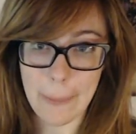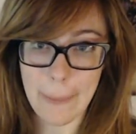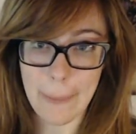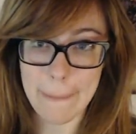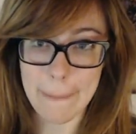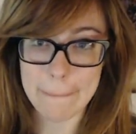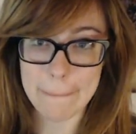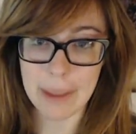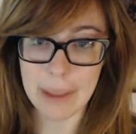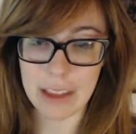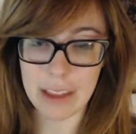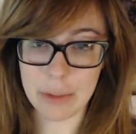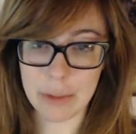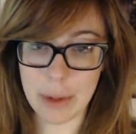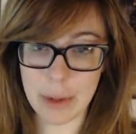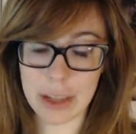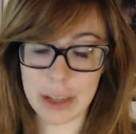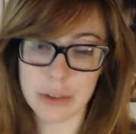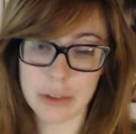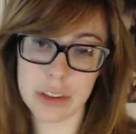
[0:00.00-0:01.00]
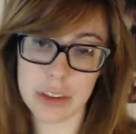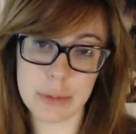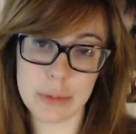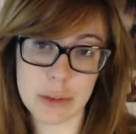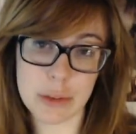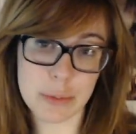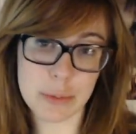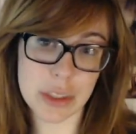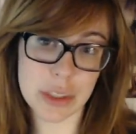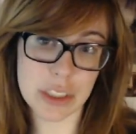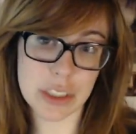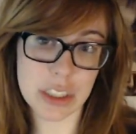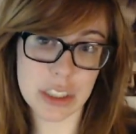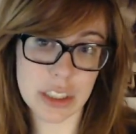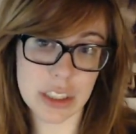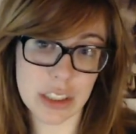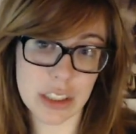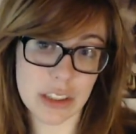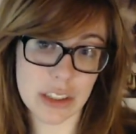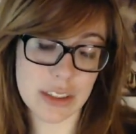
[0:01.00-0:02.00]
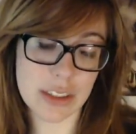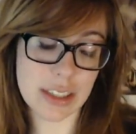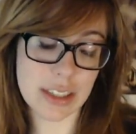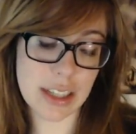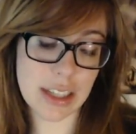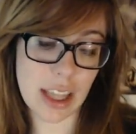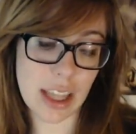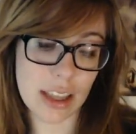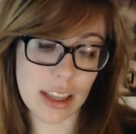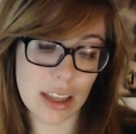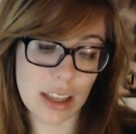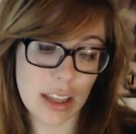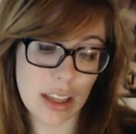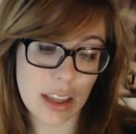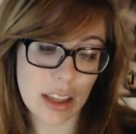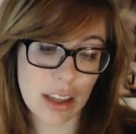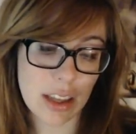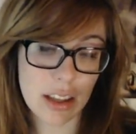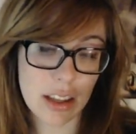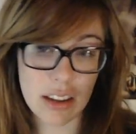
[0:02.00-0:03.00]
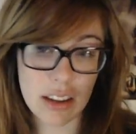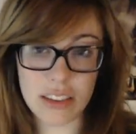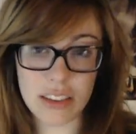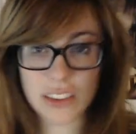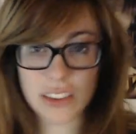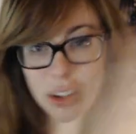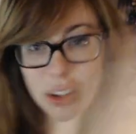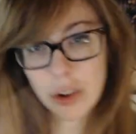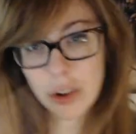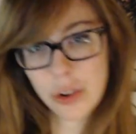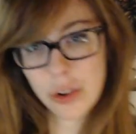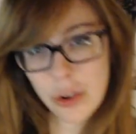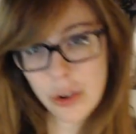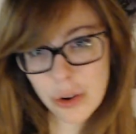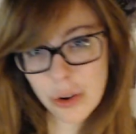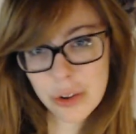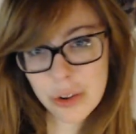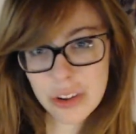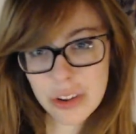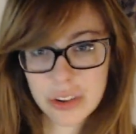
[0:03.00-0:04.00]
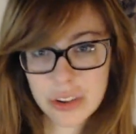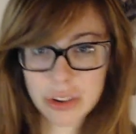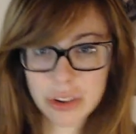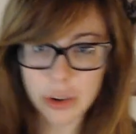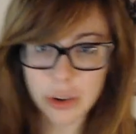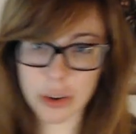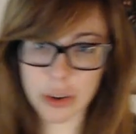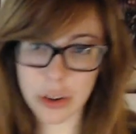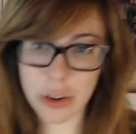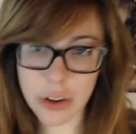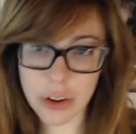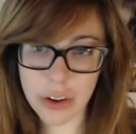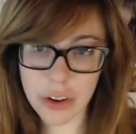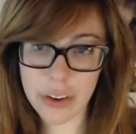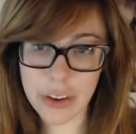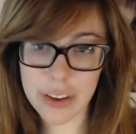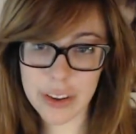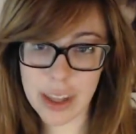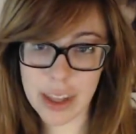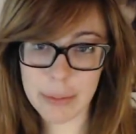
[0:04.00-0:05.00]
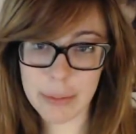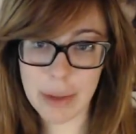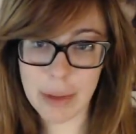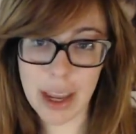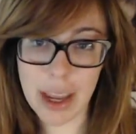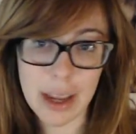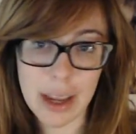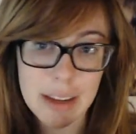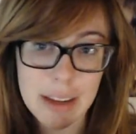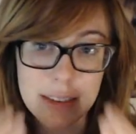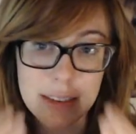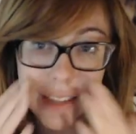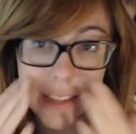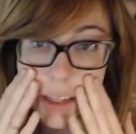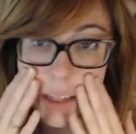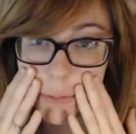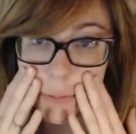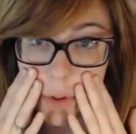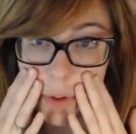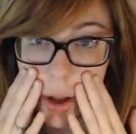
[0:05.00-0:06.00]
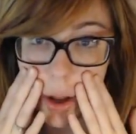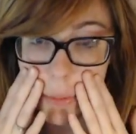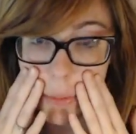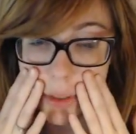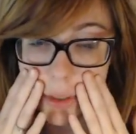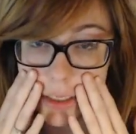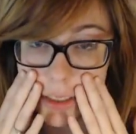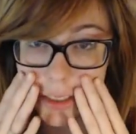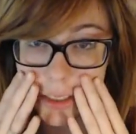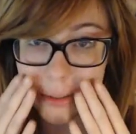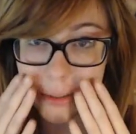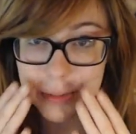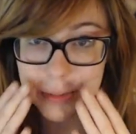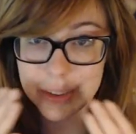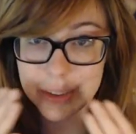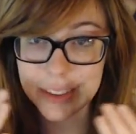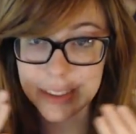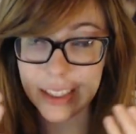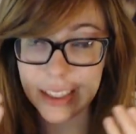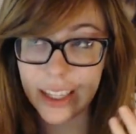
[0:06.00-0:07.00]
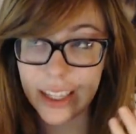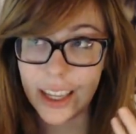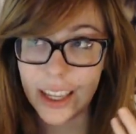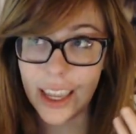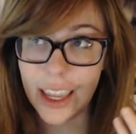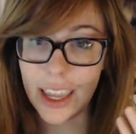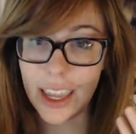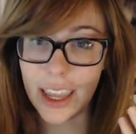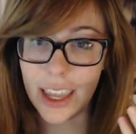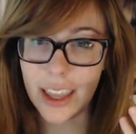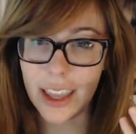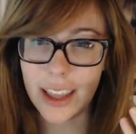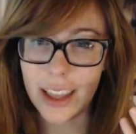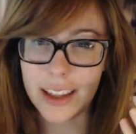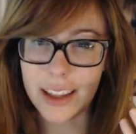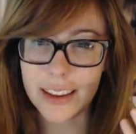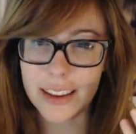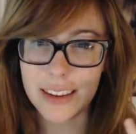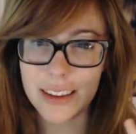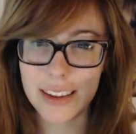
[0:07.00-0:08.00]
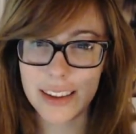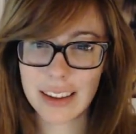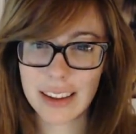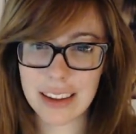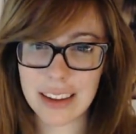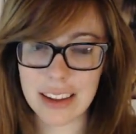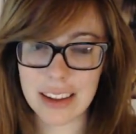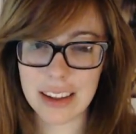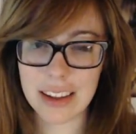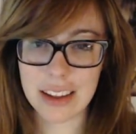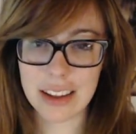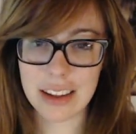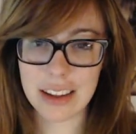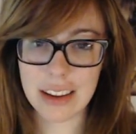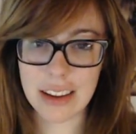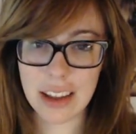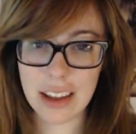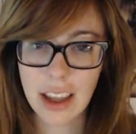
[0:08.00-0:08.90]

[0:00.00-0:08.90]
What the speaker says: I had to buy Christmas presents, and then the snow and the cold and my skin problems. And I